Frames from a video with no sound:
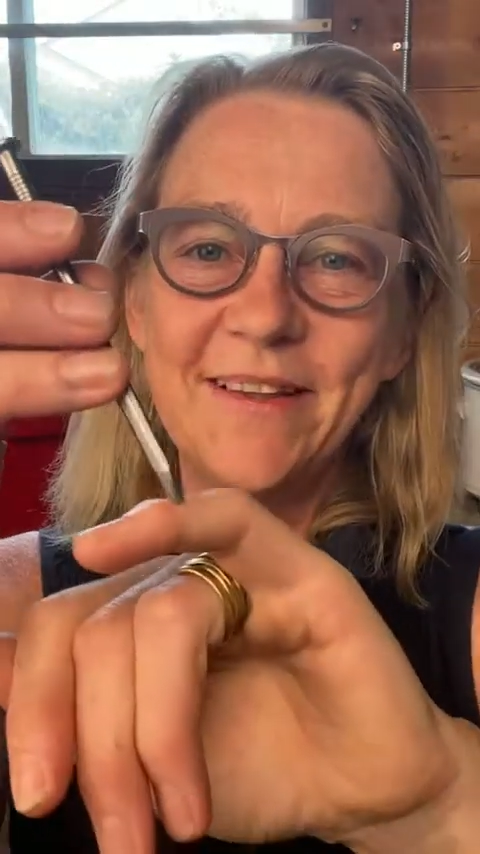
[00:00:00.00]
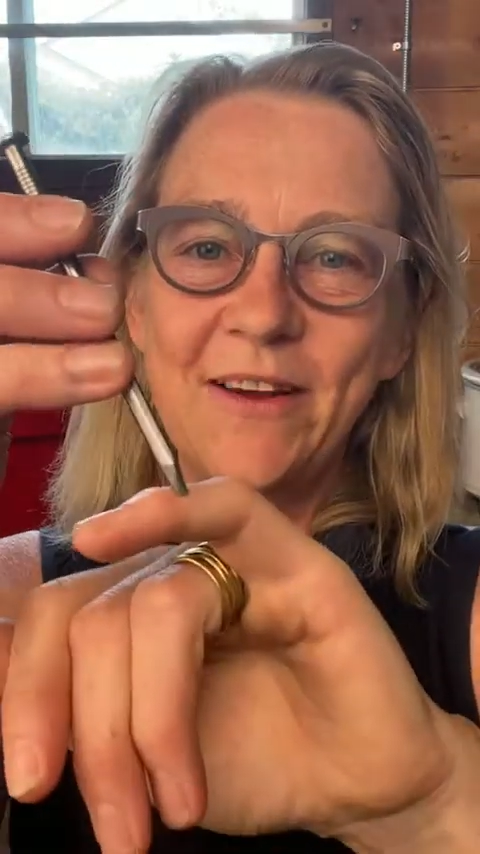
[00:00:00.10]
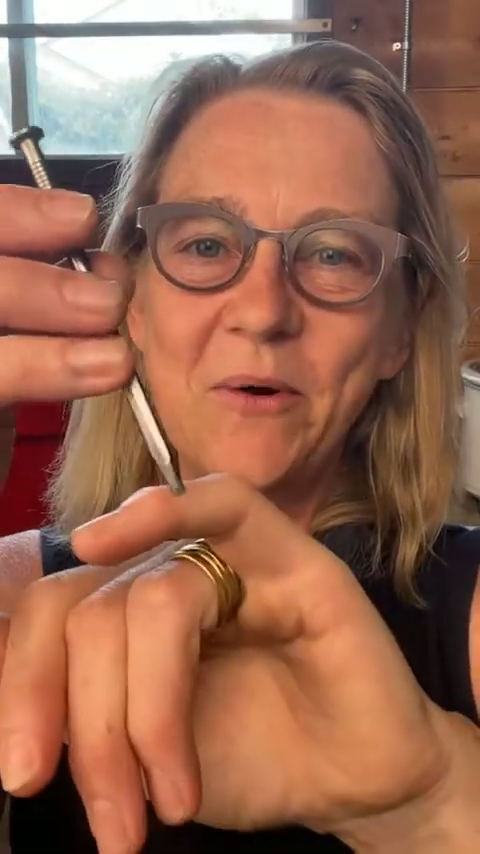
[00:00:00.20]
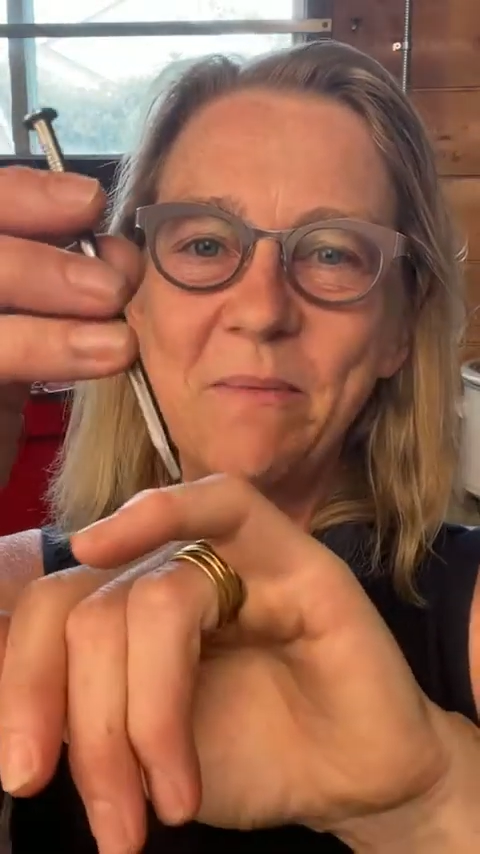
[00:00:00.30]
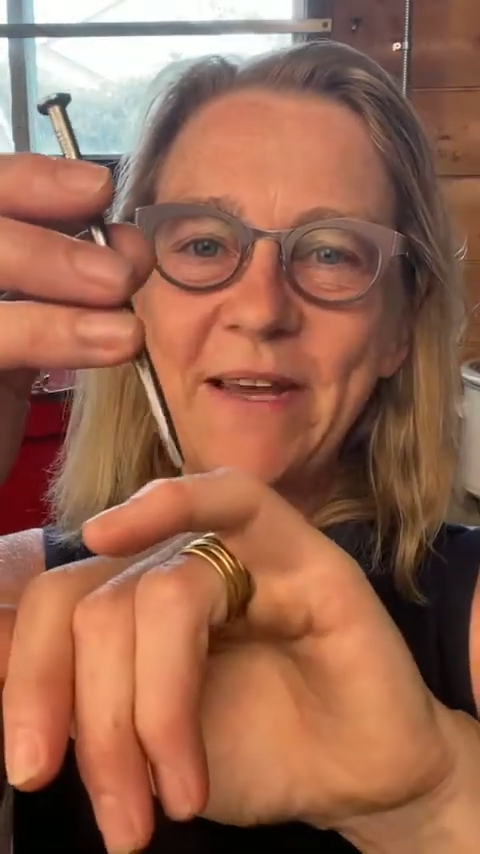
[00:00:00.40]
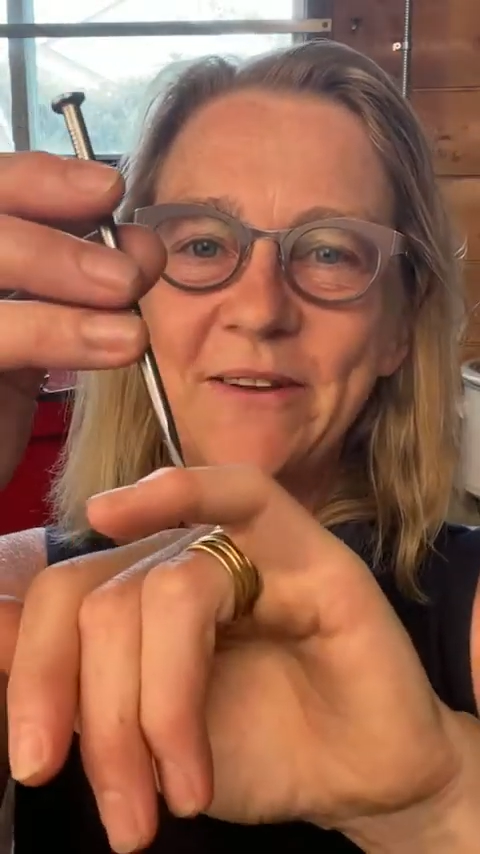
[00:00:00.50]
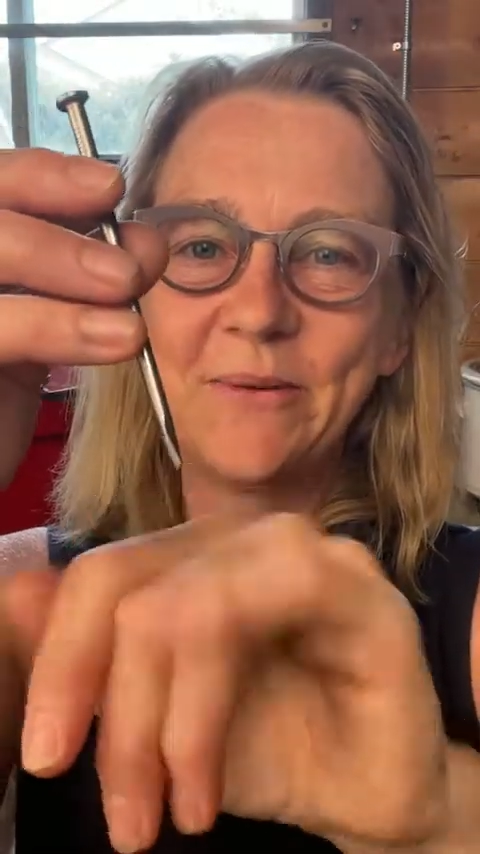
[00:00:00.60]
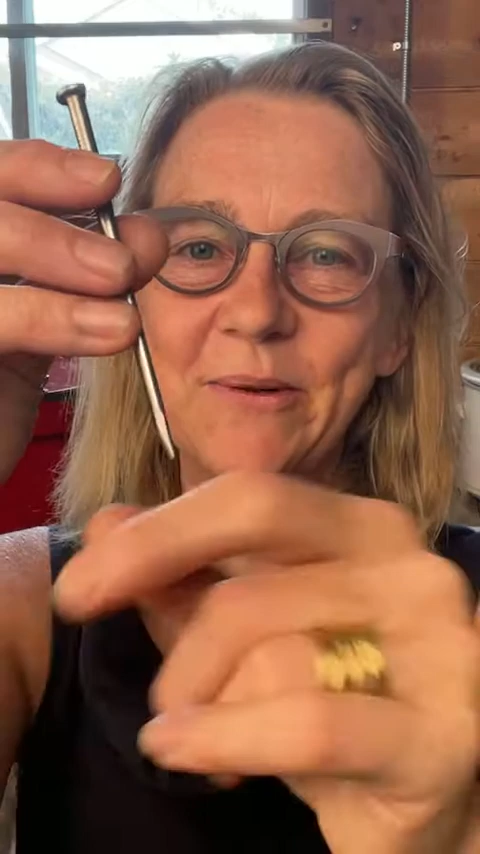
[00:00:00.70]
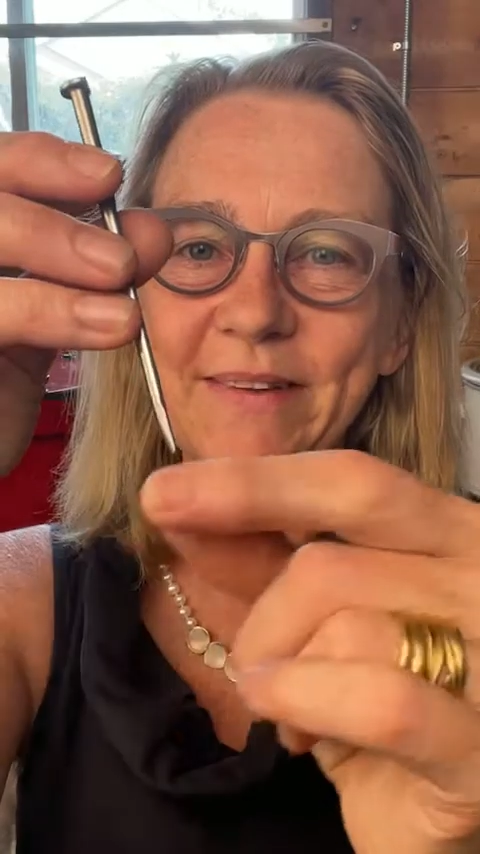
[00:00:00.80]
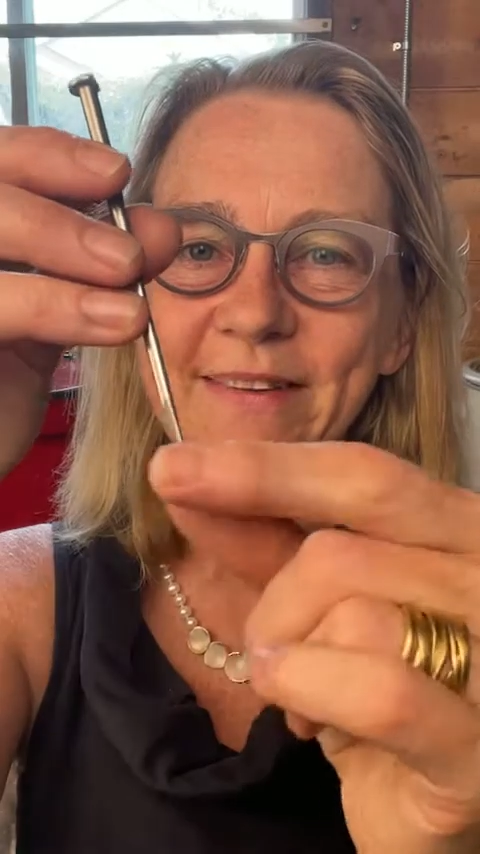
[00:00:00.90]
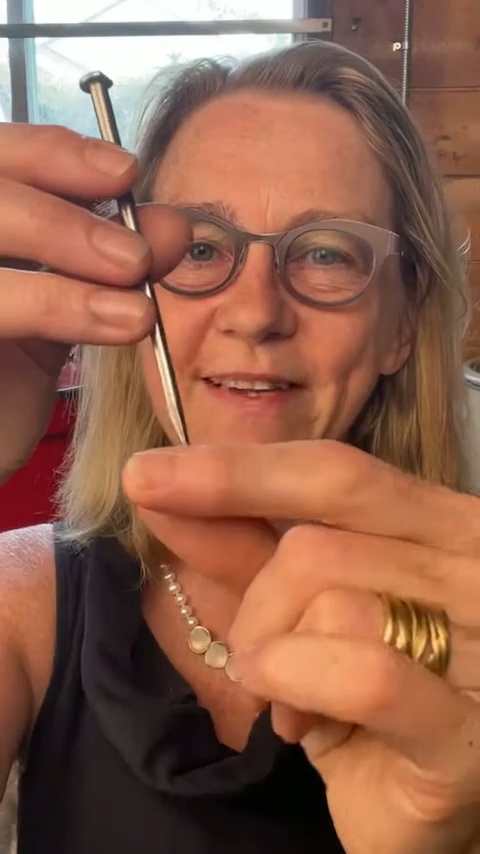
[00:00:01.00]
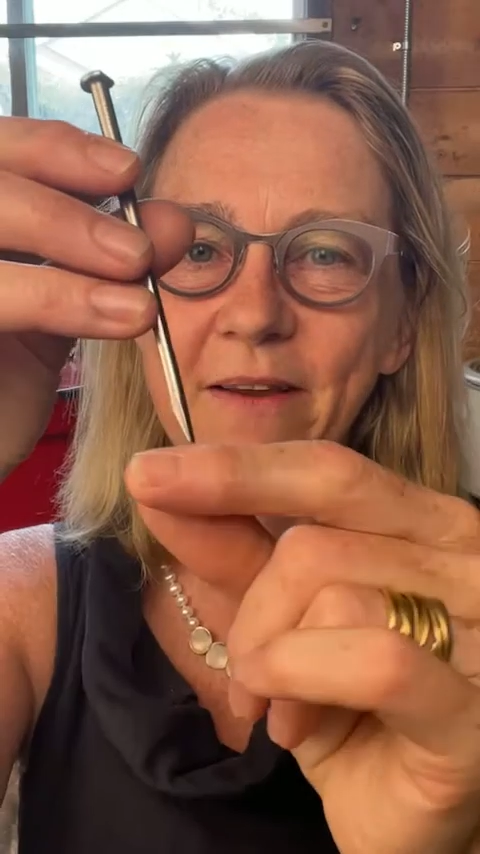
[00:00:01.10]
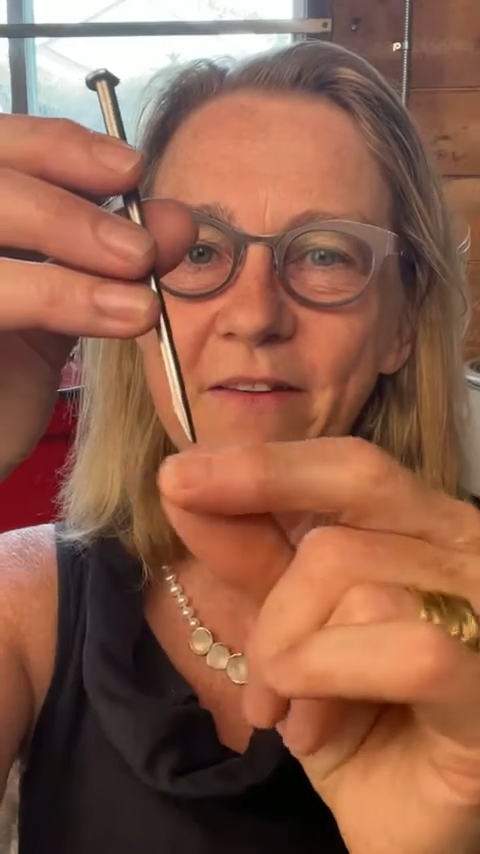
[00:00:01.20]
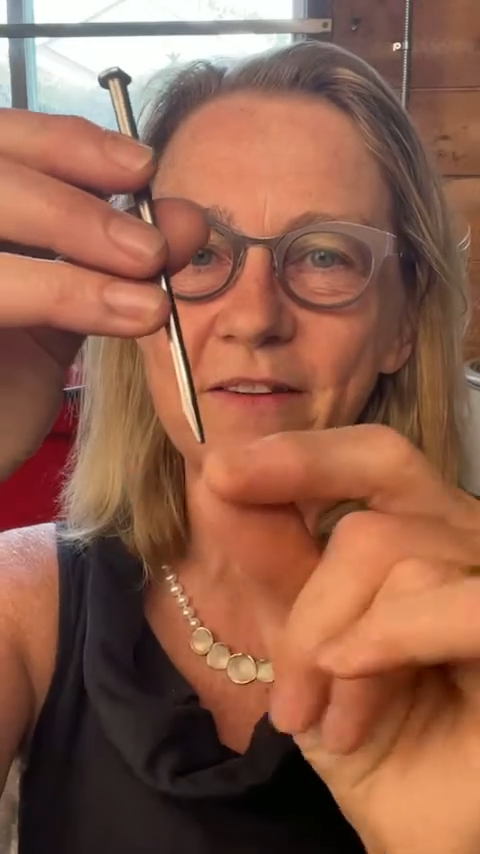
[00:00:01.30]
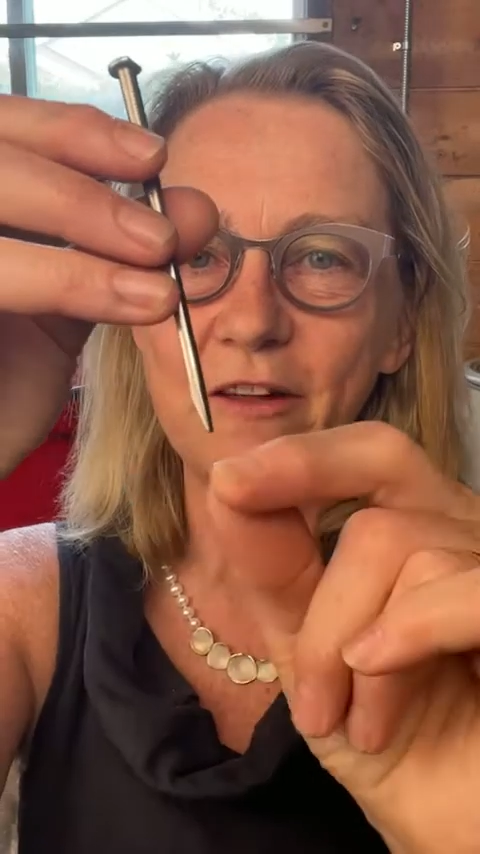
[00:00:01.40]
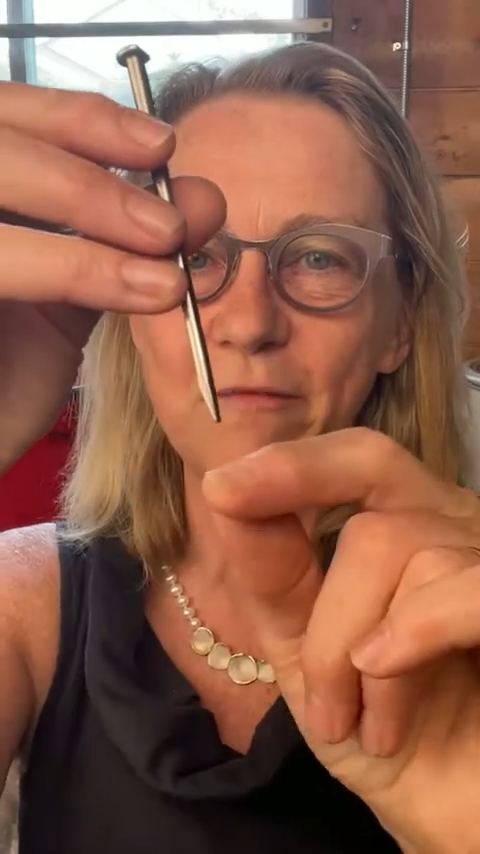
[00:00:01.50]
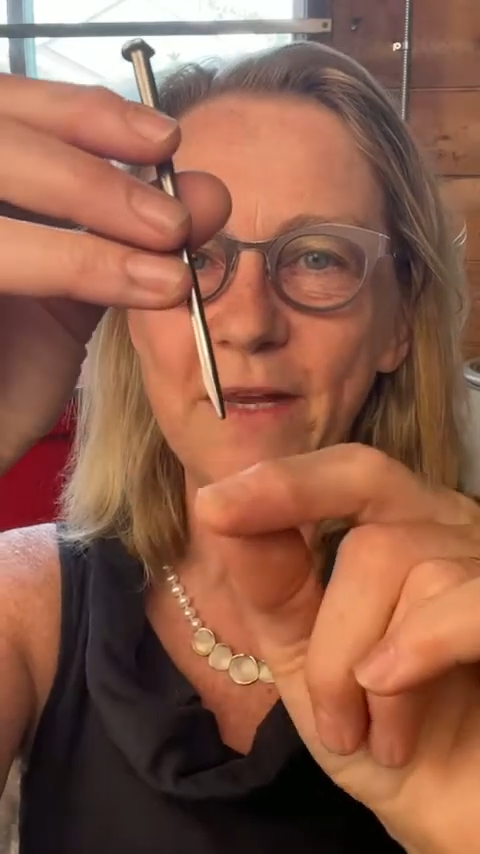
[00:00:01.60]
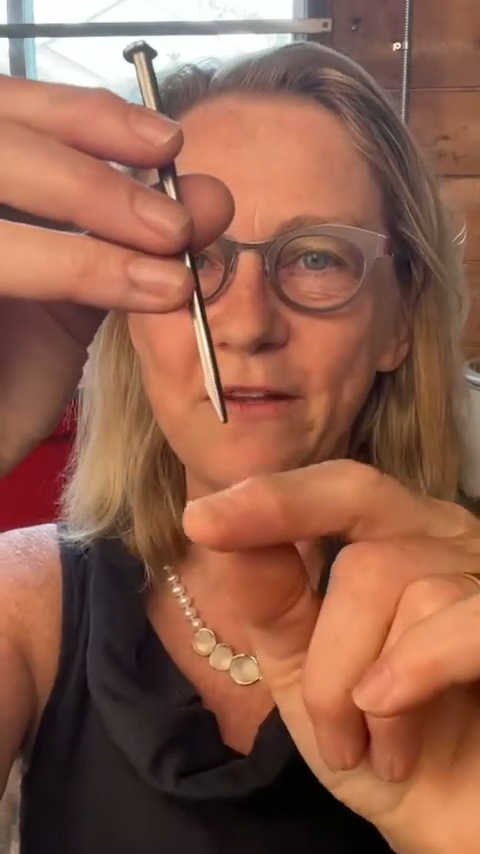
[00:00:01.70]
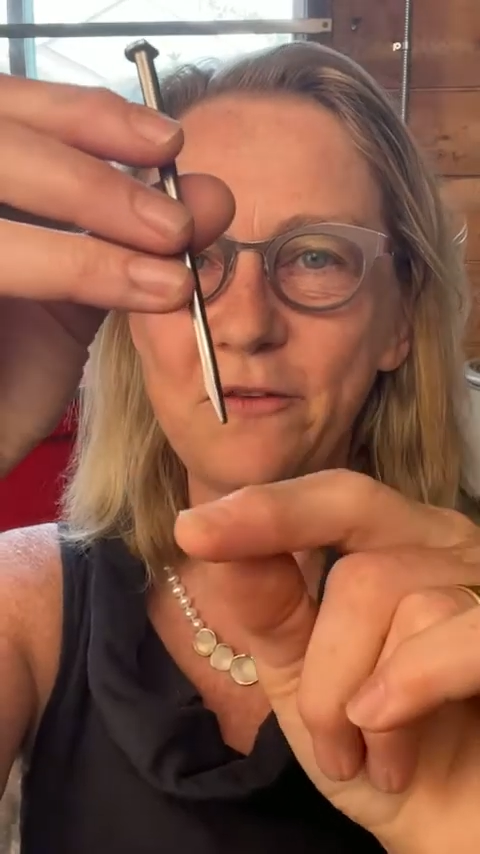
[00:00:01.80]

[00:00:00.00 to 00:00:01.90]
homemade tools, self-made,